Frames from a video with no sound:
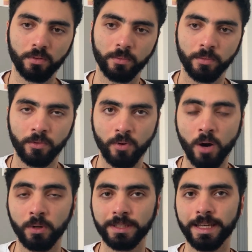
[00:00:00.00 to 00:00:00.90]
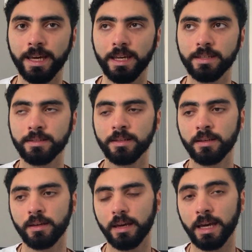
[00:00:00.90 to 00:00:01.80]
through our days
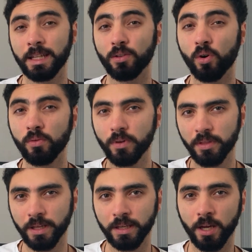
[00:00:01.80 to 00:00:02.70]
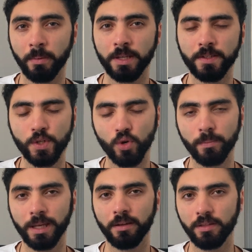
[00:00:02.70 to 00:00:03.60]
and overthinking about so
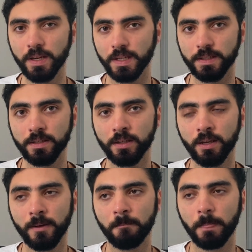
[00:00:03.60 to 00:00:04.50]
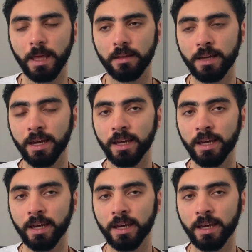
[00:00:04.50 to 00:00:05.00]
many things, and that can